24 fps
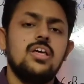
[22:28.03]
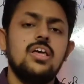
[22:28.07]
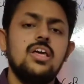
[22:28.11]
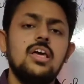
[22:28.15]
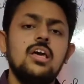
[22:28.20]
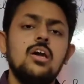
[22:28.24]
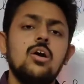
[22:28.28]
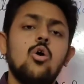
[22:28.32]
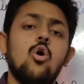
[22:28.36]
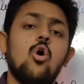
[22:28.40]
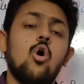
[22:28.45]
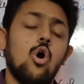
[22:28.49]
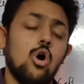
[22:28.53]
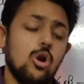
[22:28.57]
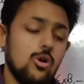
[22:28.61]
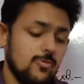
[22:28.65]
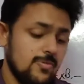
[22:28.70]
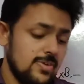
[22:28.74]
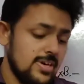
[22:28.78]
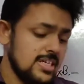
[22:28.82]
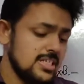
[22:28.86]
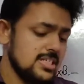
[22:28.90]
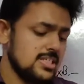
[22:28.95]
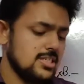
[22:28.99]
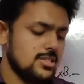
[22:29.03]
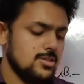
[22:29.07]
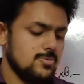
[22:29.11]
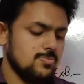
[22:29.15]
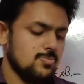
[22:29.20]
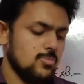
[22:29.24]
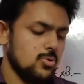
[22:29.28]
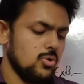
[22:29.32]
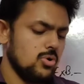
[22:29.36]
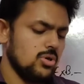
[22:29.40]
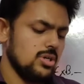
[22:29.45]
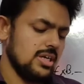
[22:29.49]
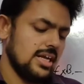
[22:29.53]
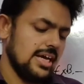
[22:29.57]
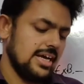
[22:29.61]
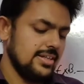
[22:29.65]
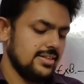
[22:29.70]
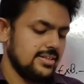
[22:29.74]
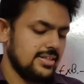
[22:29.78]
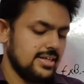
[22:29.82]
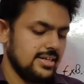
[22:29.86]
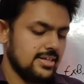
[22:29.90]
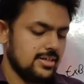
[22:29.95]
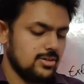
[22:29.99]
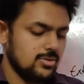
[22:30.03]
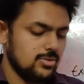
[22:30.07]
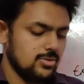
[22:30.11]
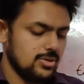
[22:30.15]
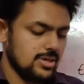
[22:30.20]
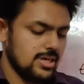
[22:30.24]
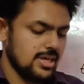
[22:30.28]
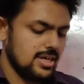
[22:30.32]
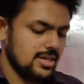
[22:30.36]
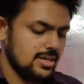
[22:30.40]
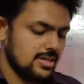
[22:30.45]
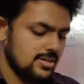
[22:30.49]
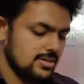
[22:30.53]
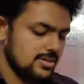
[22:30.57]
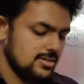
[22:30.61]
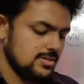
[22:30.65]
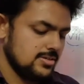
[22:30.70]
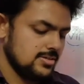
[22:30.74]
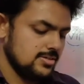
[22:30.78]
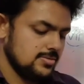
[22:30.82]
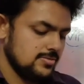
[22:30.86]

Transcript: he always spoke like that. Okay.